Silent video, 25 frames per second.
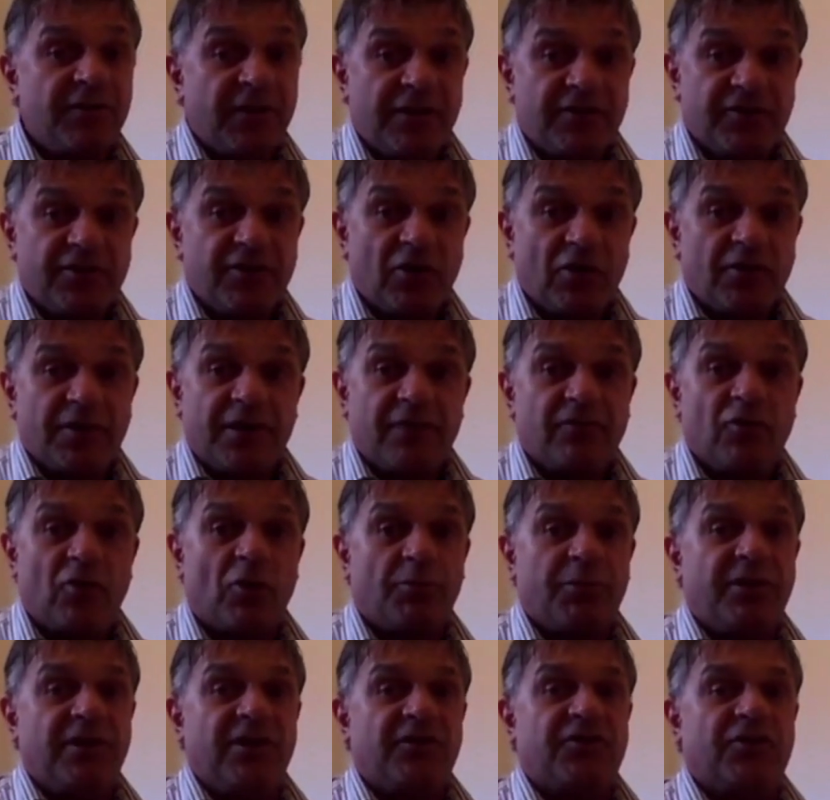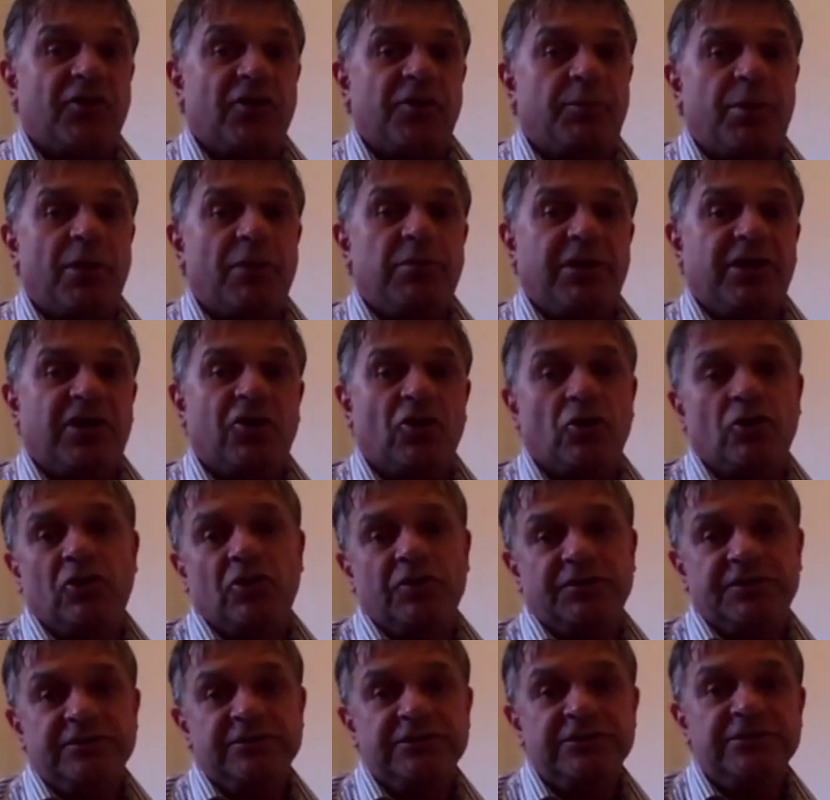and they've not been inside a public
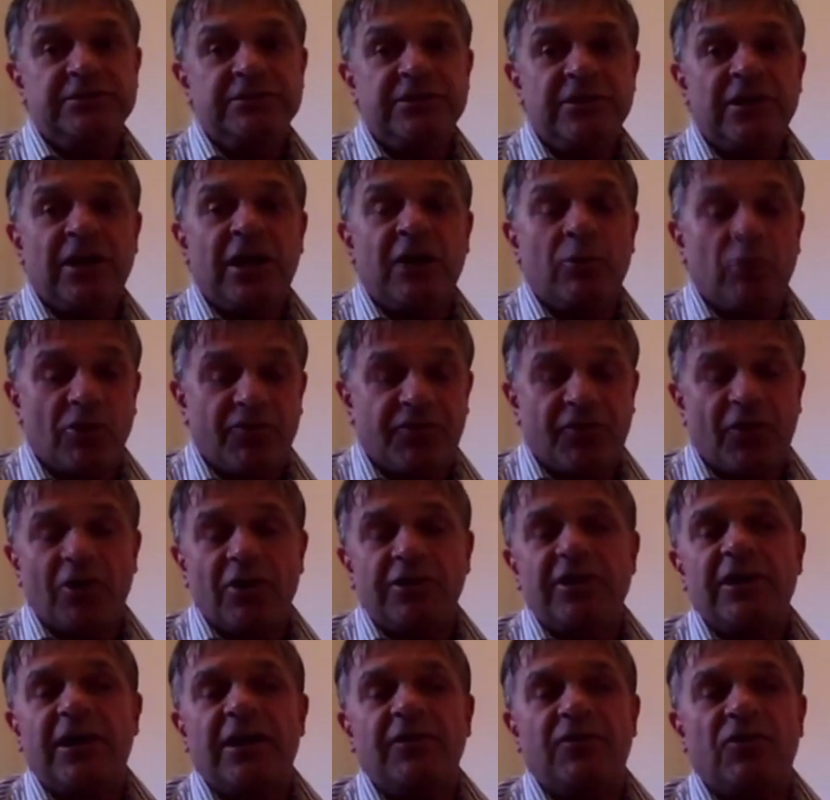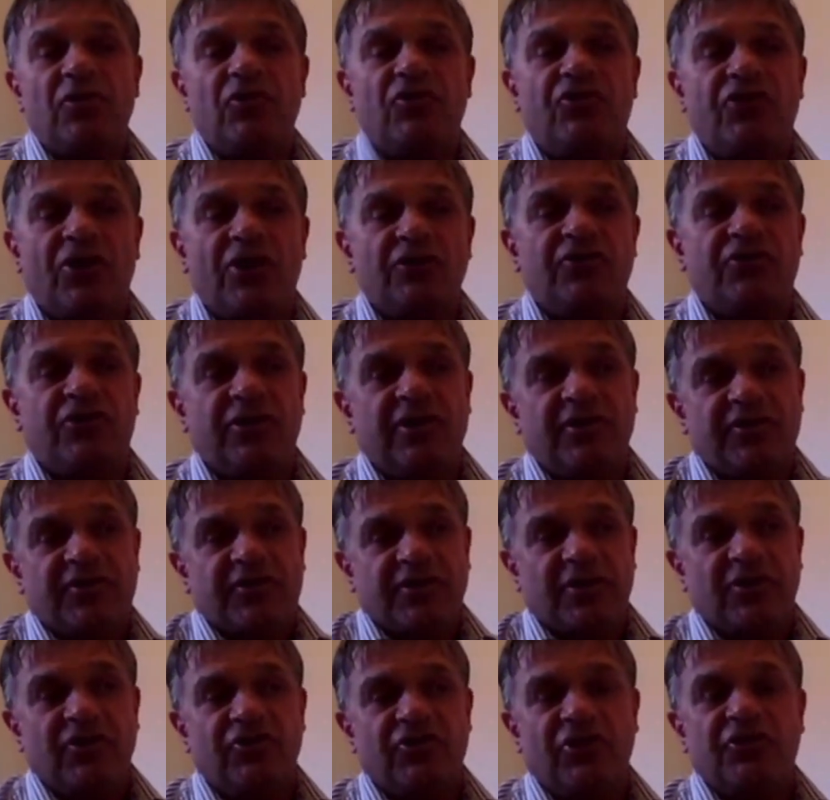court. And we're finding out that
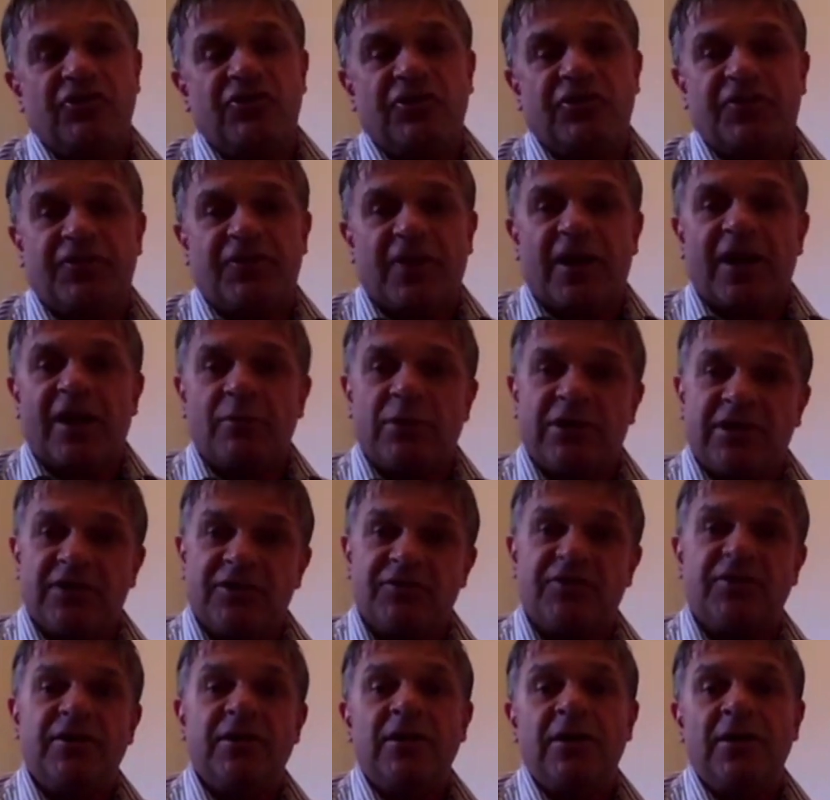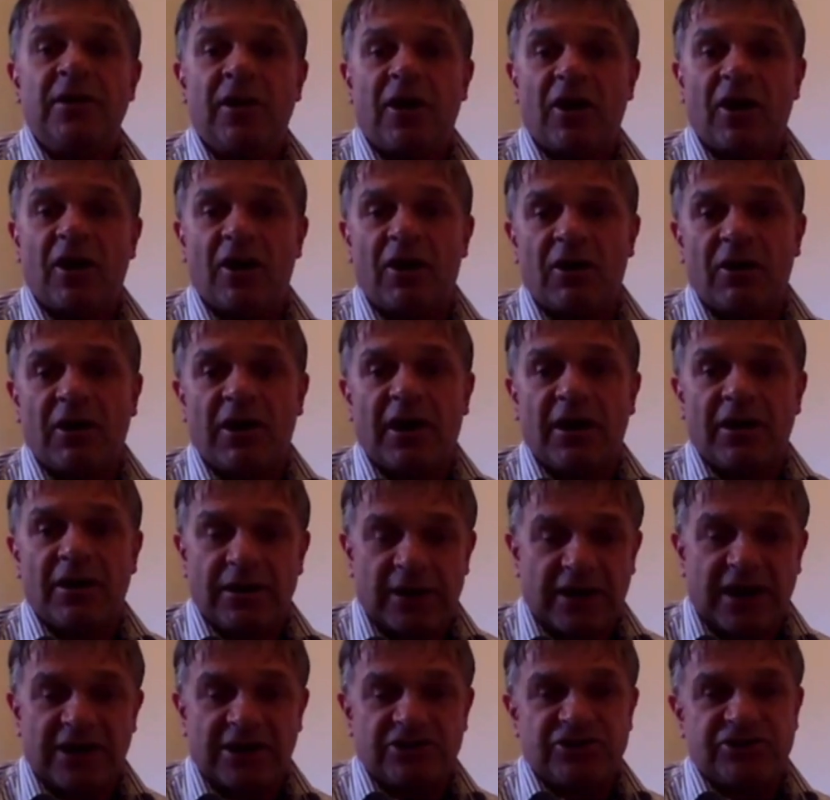judges and judges' families are
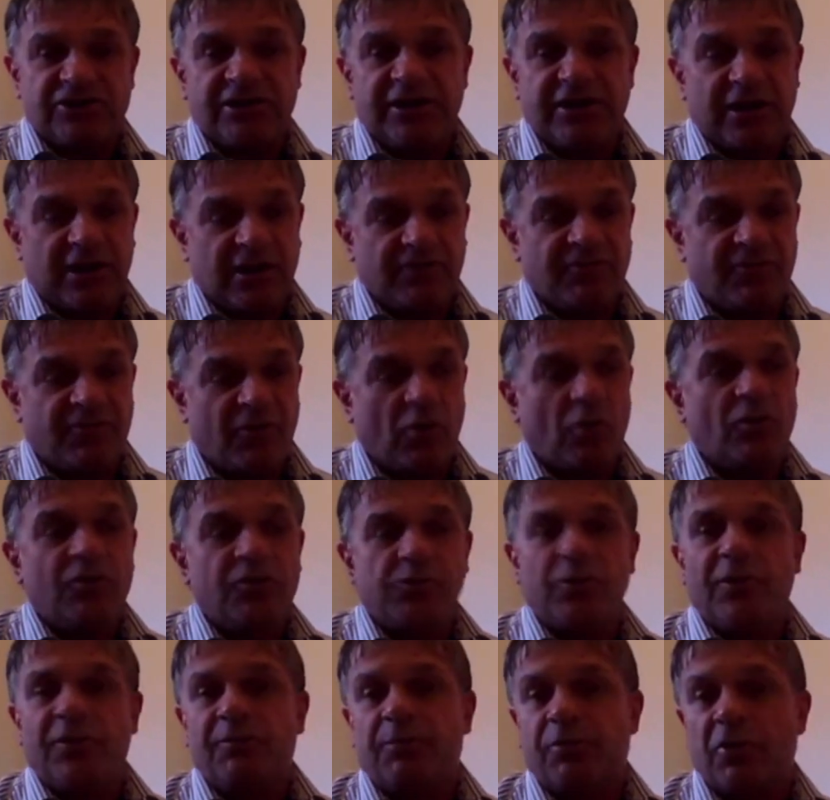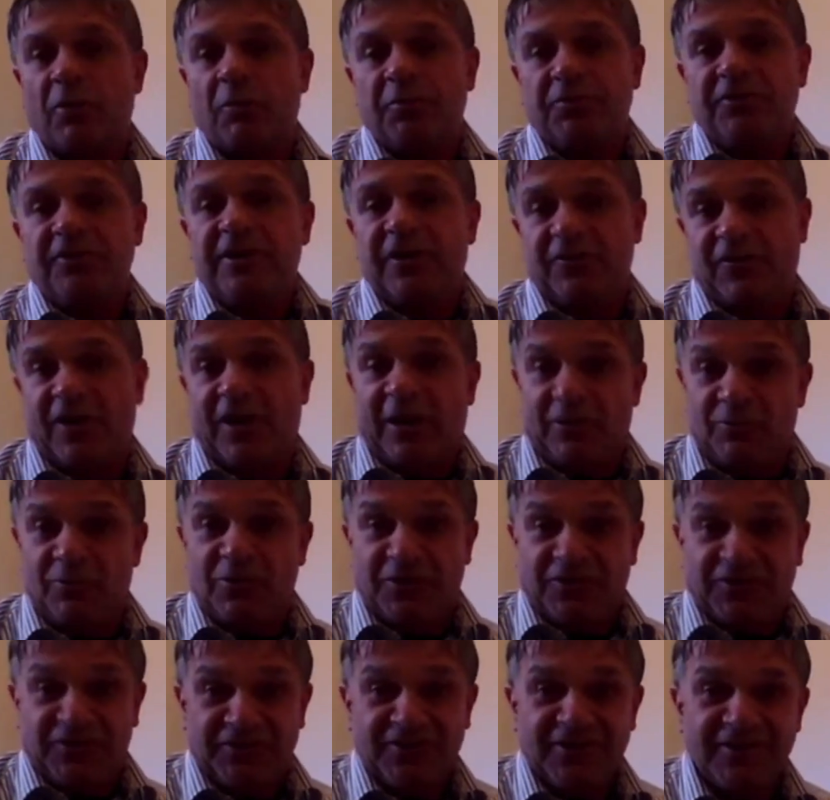actually involved with property
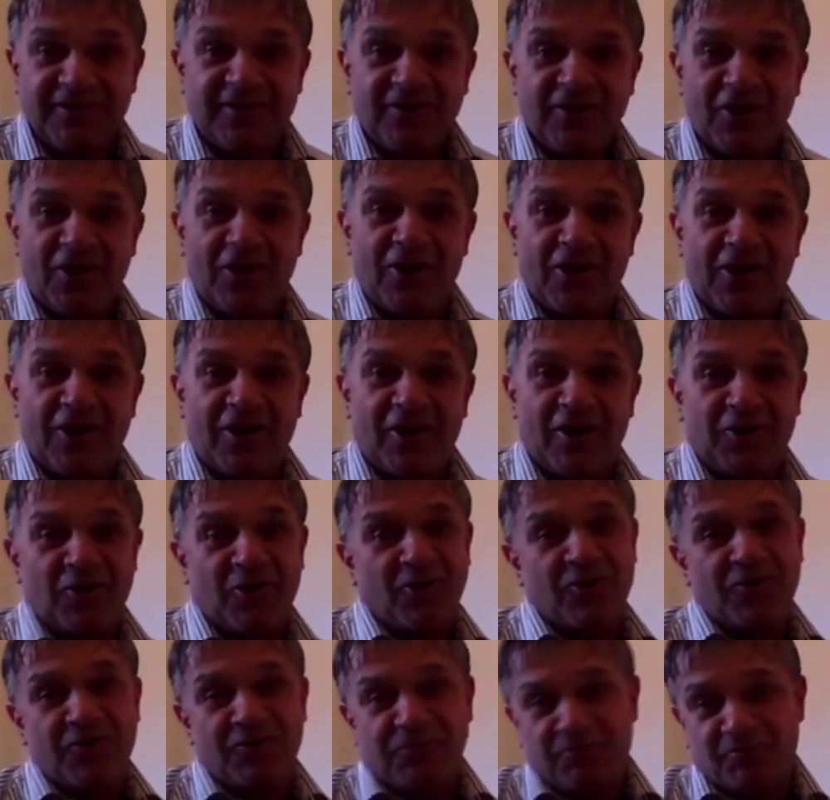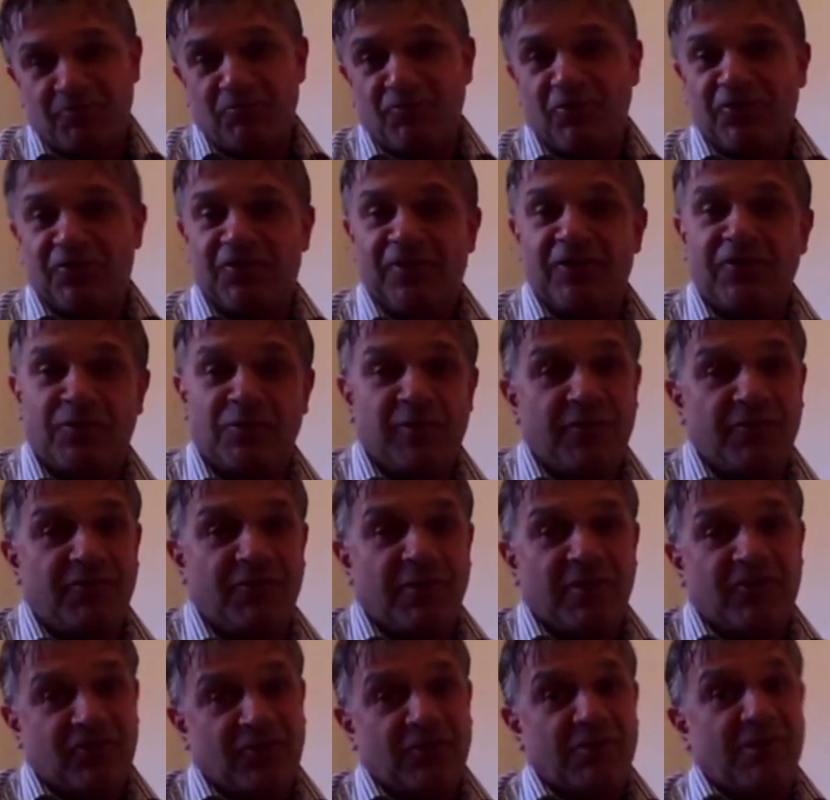development. And I've received some
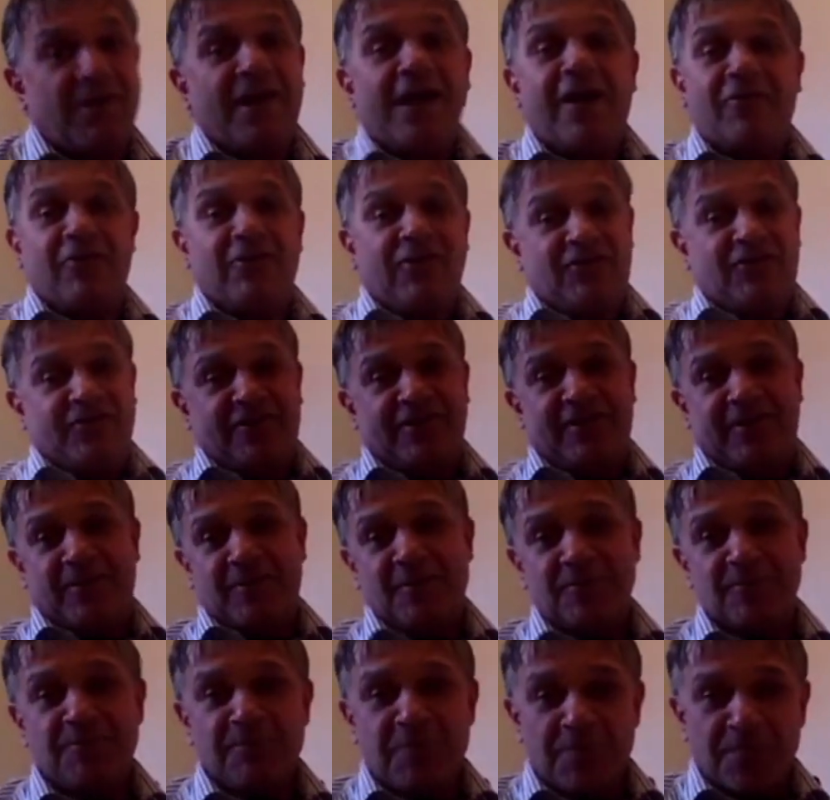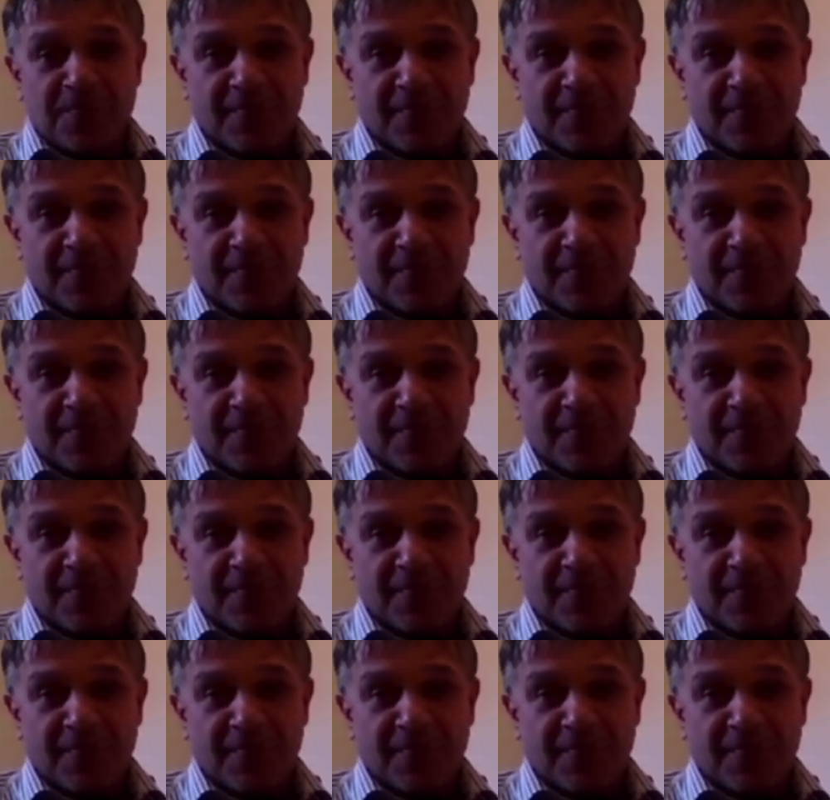information about that recently.